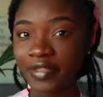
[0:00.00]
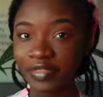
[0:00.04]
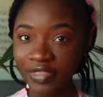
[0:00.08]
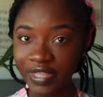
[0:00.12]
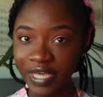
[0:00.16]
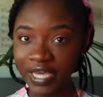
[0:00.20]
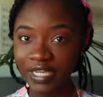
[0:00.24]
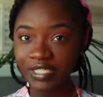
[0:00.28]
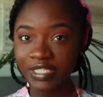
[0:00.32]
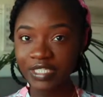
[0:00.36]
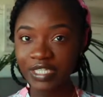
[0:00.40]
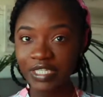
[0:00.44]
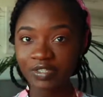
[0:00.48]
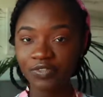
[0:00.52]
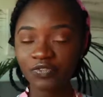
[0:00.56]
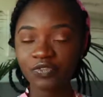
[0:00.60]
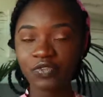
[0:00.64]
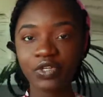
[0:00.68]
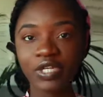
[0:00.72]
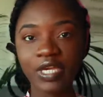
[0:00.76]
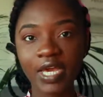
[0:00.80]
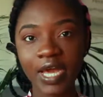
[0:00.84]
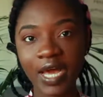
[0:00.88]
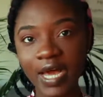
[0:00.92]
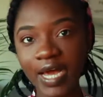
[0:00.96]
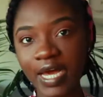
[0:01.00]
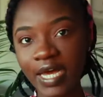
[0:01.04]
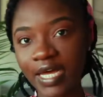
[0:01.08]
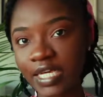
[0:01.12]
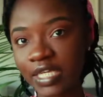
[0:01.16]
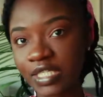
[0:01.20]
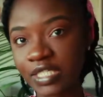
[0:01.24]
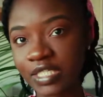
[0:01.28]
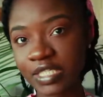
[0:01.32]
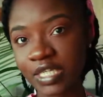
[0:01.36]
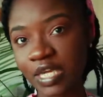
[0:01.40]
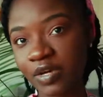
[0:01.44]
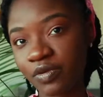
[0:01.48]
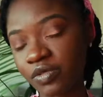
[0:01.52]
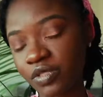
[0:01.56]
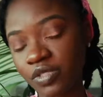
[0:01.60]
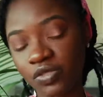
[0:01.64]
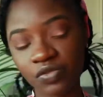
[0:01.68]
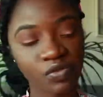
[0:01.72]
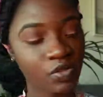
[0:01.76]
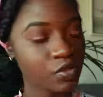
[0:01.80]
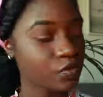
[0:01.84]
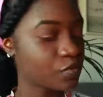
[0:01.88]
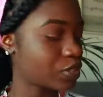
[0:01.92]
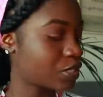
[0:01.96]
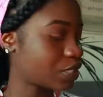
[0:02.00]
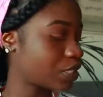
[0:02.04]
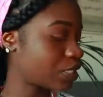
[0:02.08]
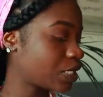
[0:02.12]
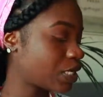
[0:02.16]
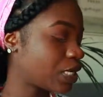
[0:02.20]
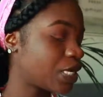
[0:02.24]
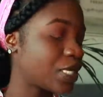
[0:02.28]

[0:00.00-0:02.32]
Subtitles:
that's it for the eyes. That was very